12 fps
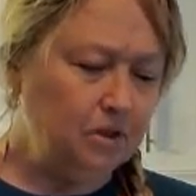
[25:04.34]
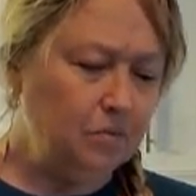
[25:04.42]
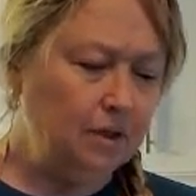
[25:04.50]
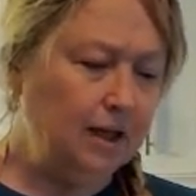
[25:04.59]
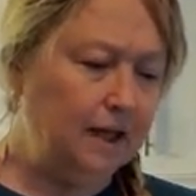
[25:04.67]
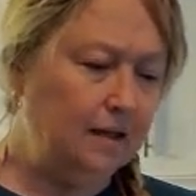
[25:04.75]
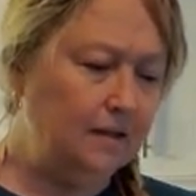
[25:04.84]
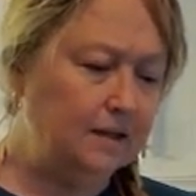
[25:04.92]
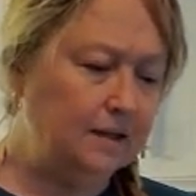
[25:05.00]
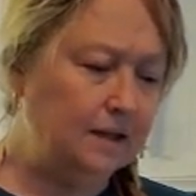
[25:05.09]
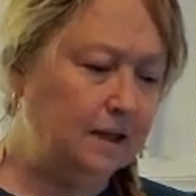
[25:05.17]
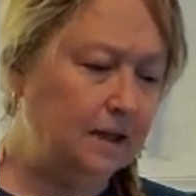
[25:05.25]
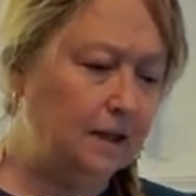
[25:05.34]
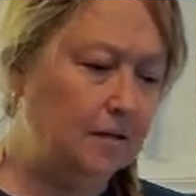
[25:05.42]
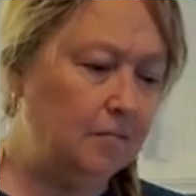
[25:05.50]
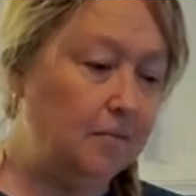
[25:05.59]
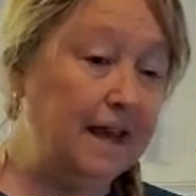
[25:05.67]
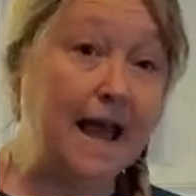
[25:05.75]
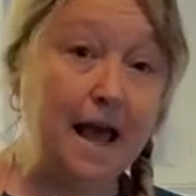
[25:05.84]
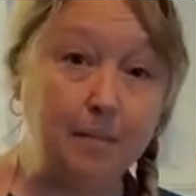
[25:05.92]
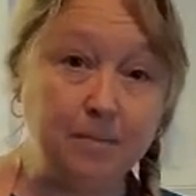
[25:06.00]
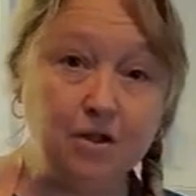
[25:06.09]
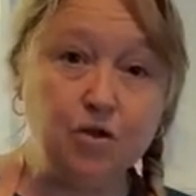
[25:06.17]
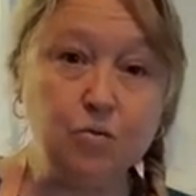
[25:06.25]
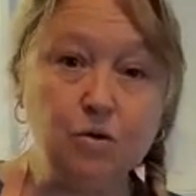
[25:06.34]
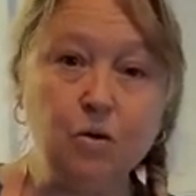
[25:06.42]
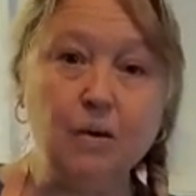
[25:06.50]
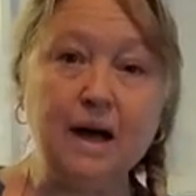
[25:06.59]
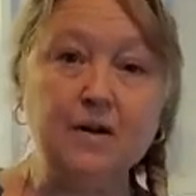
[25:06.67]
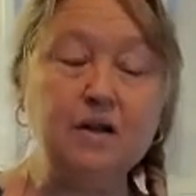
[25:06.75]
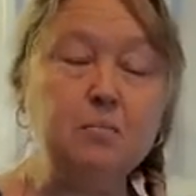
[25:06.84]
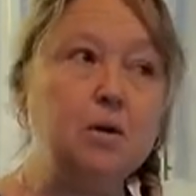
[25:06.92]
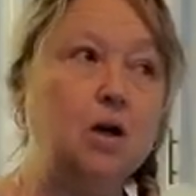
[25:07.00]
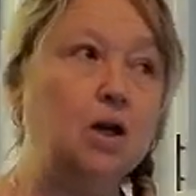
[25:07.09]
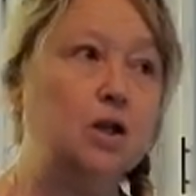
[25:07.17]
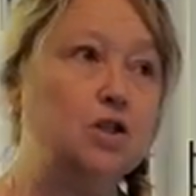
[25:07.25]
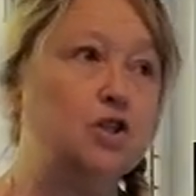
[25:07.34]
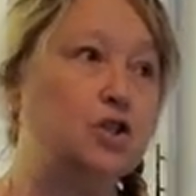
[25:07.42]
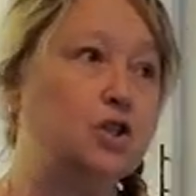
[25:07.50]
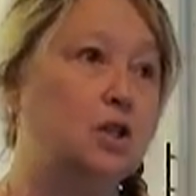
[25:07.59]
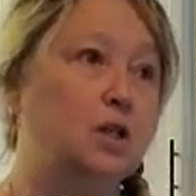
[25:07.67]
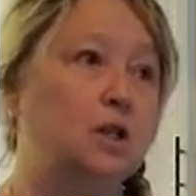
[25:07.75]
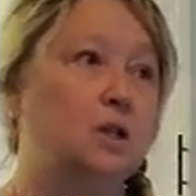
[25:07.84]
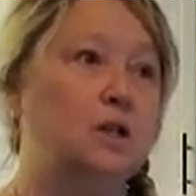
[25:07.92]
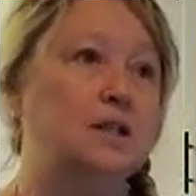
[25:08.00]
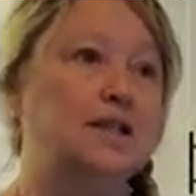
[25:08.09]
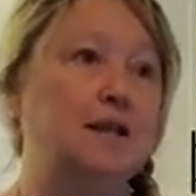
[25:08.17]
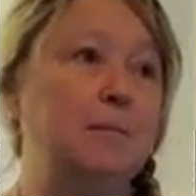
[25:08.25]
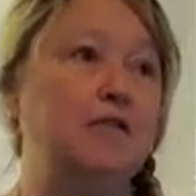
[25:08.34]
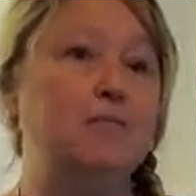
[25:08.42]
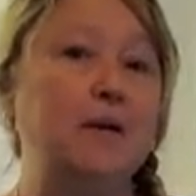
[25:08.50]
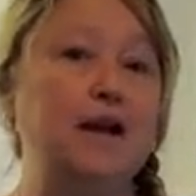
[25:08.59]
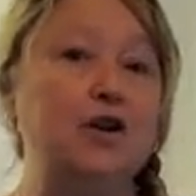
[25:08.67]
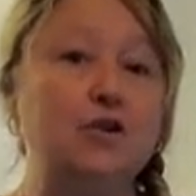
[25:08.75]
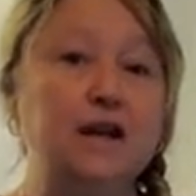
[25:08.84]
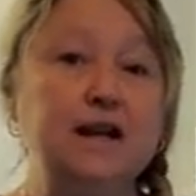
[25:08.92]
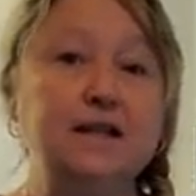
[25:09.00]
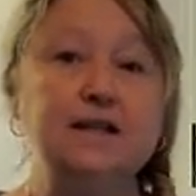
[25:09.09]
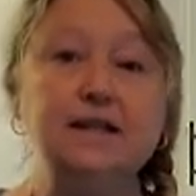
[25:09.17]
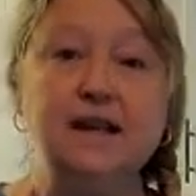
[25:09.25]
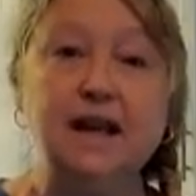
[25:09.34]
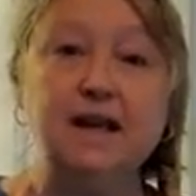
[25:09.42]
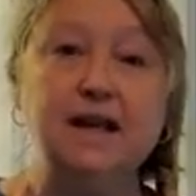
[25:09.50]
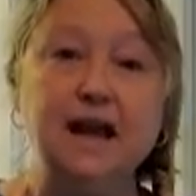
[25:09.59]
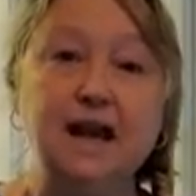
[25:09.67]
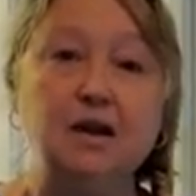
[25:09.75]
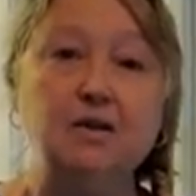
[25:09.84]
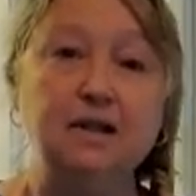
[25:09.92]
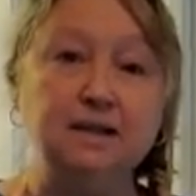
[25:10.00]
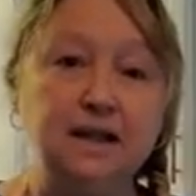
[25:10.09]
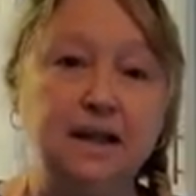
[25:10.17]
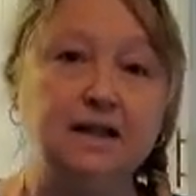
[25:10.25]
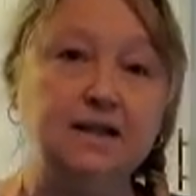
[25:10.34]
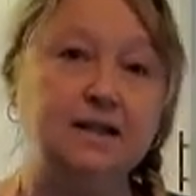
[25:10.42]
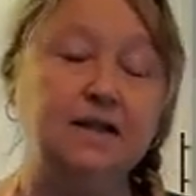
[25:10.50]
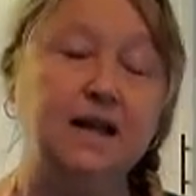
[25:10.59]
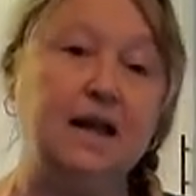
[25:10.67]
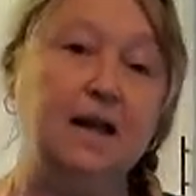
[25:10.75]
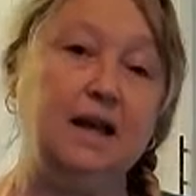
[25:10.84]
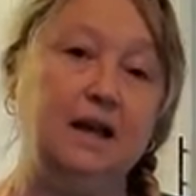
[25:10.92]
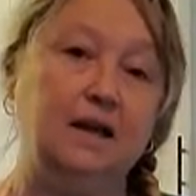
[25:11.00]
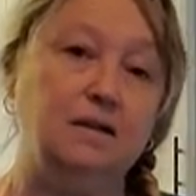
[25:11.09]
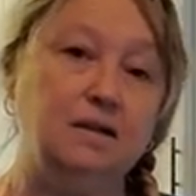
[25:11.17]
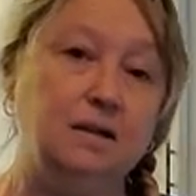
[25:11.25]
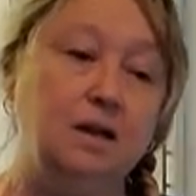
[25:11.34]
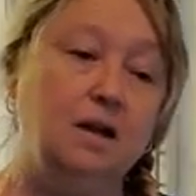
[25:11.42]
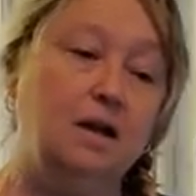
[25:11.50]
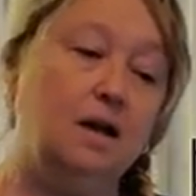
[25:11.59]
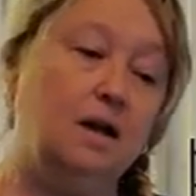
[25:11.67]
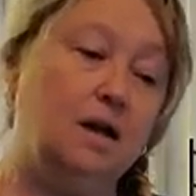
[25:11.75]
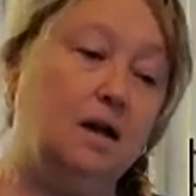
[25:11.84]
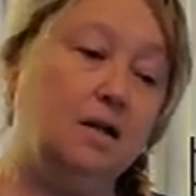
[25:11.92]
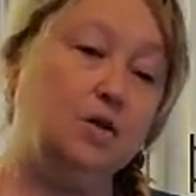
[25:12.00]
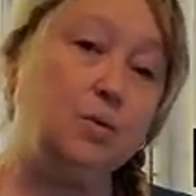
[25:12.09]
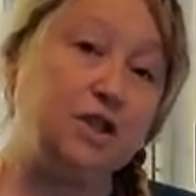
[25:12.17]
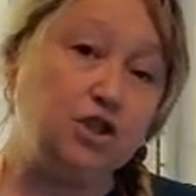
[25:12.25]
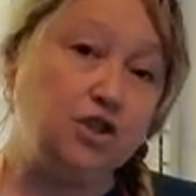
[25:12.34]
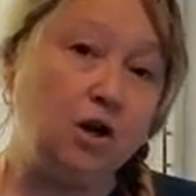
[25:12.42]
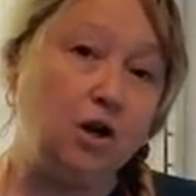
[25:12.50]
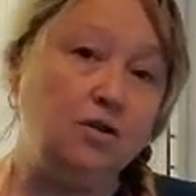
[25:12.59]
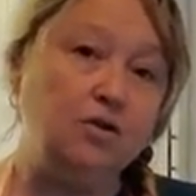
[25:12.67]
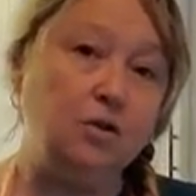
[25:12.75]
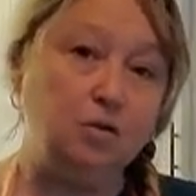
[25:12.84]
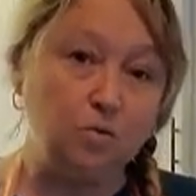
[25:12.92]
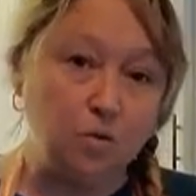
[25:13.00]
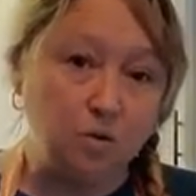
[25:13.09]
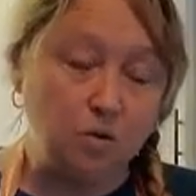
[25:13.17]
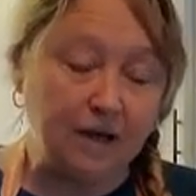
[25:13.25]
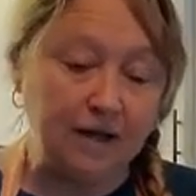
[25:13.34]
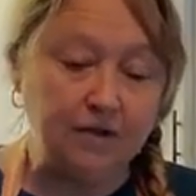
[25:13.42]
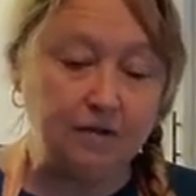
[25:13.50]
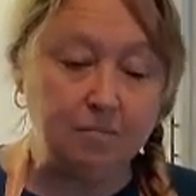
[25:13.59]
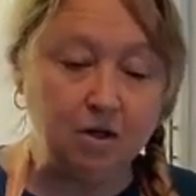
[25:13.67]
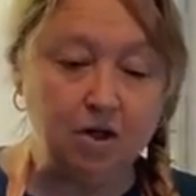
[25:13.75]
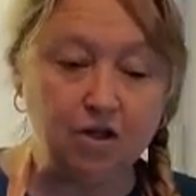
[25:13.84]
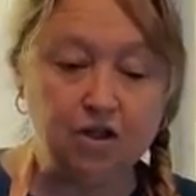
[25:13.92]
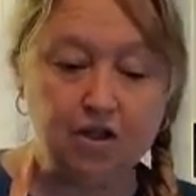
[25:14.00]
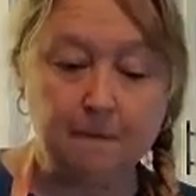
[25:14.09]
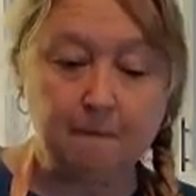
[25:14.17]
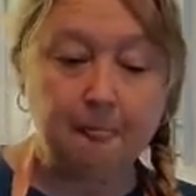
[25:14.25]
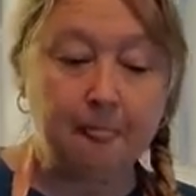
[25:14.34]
What else? Cabbage will go out in March. Some of my greens like kale and lettuce and Swiss chard, those will go out in March.